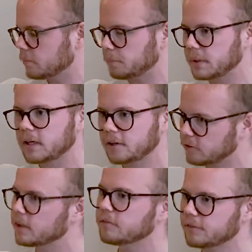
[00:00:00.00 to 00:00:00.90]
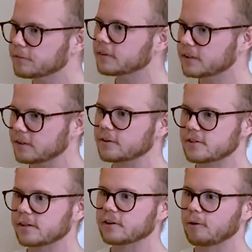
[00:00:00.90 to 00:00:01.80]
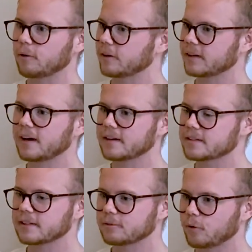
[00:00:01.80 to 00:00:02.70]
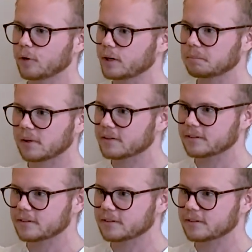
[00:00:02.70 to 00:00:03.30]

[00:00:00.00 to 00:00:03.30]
be here in 50 years still organizing 40 plus